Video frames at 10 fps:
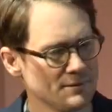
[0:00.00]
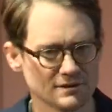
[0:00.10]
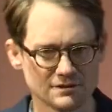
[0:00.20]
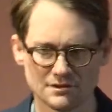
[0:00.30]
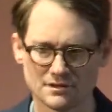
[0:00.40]

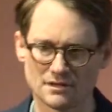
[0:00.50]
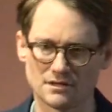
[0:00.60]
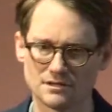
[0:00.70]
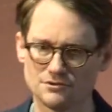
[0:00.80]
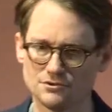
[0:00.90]
In
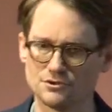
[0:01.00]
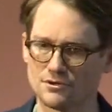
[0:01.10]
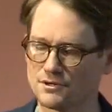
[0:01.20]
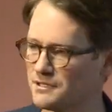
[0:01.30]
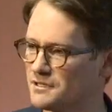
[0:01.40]
New
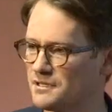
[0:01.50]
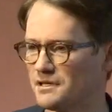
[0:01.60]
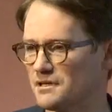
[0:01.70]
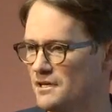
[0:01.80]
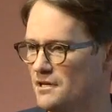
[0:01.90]
York and
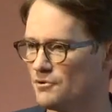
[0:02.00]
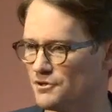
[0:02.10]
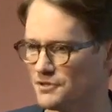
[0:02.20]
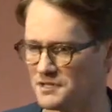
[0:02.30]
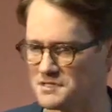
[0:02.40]
Connecticut, anywhere
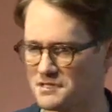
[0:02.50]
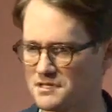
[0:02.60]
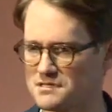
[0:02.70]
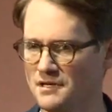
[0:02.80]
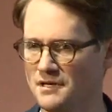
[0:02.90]
in the United
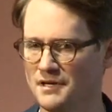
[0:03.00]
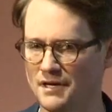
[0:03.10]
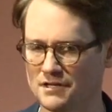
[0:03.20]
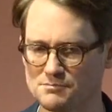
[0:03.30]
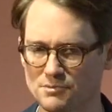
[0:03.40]
States,
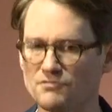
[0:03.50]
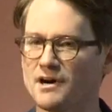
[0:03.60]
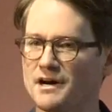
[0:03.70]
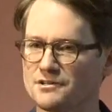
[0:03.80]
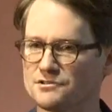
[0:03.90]
as
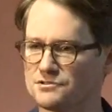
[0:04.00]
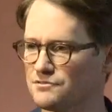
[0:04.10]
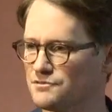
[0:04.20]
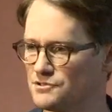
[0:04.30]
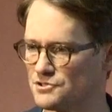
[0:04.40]
providers, as
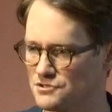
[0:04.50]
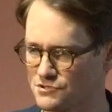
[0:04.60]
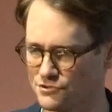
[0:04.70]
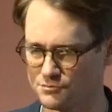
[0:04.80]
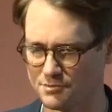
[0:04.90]

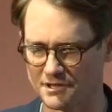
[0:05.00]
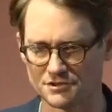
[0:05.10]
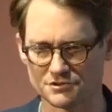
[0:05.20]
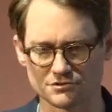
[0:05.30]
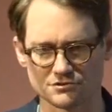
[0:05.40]
physicians, nurse
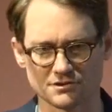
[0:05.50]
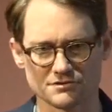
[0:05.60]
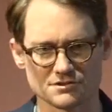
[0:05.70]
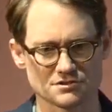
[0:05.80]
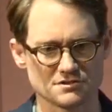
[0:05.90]
practitioners,
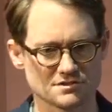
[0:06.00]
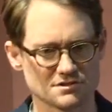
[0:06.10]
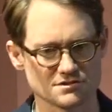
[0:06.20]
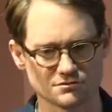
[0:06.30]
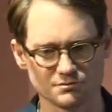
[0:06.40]
physicians
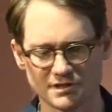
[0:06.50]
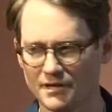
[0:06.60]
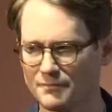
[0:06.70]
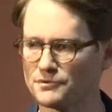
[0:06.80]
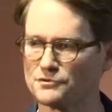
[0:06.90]
assistants, we
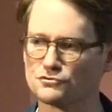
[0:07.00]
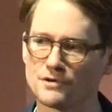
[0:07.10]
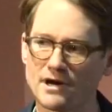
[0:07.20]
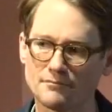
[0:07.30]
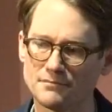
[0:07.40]
can't
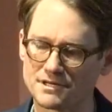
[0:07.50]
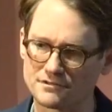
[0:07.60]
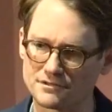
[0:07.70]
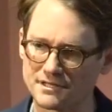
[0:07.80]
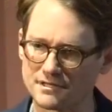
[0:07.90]
prescribe
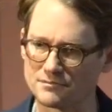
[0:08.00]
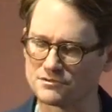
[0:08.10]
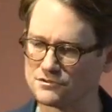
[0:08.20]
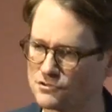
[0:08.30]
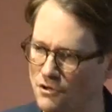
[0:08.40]
medical
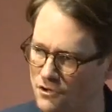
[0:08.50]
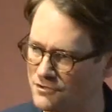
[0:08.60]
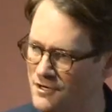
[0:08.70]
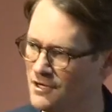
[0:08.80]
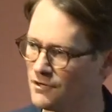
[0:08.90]
cannabis. It's
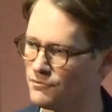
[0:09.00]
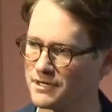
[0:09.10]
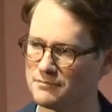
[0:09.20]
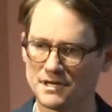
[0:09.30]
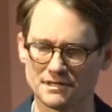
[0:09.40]
called
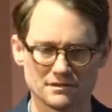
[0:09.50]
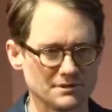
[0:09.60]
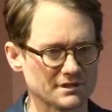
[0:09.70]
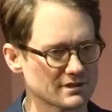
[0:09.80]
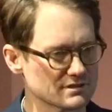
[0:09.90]
recommending,
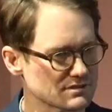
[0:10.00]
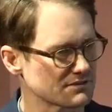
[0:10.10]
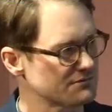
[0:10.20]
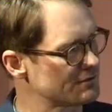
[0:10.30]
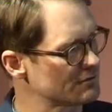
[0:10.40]
because on
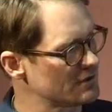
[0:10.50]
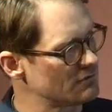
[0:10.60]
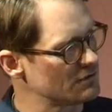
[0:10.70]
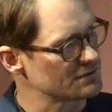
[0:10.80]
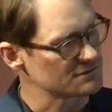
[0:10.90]
a federal
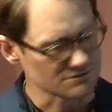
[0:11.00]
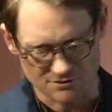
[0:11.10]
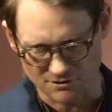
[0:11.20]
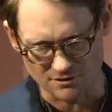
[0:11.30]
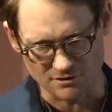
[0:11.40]
level this is
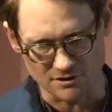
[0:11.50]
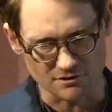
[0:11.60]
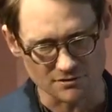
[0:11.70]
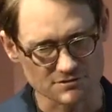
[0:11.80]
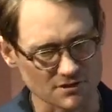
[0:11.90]
still an
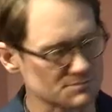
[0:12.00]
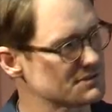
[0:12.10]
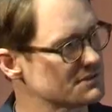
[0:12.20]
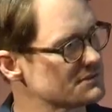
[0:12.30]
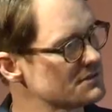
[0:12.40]
illegal
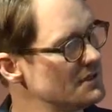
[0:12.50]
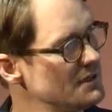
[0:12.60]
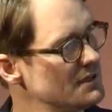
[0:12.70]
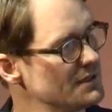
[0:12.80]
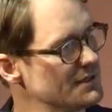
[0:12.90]
substance,
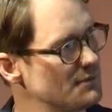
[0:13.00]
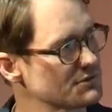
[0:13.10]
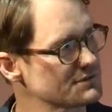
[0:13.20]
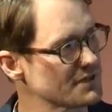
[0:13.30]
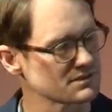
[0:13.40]
and that
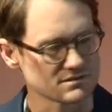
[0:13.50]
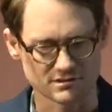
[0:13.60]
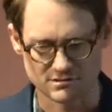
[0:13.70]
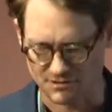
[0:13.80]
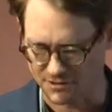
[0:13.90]
protects
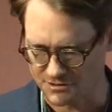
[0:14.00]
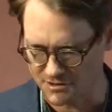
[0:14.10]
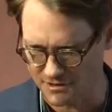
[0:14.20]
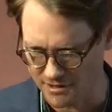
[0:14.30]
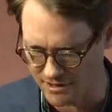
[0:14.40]
us and our
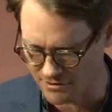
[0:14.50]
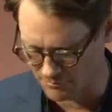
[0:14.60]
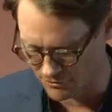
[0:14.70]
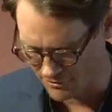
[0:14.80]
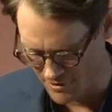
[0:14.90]
DEA
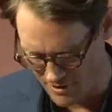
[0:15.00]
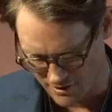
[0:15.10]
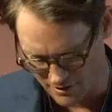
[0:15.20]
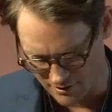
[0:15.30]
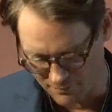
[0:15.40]
number
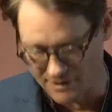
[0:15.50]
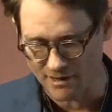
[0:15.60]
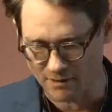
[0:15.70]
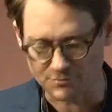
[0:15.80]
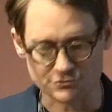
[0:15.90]
by
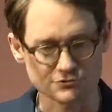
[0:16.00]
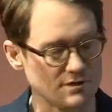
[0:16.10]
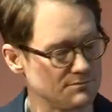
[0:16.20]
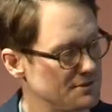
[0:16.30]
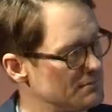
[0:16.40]
not
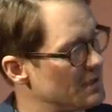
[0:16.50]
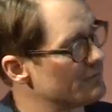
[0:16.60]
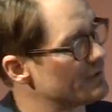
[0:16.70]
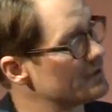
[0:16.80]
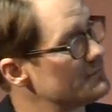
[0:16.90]
prescribing it, by
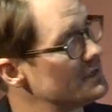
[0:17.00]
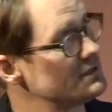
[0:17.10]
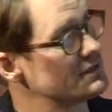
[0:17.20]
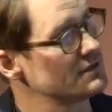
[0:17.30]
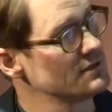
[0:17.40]

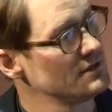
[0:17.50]
recommending it.